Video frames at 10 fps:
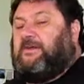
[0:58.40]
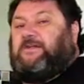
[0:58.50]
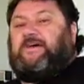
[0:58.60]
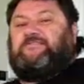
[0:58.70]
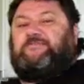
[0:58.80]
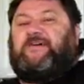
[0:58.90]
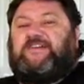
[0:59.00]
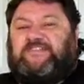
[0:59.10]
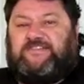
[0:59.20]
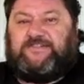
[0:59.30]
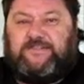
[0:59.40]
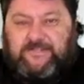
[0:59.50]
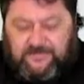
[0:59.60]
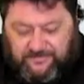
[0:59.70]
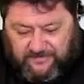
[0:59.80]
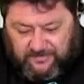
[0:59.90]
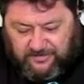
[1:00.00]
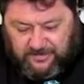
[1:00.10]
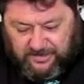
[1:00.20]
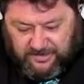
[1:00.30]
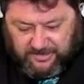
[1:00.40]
as the base for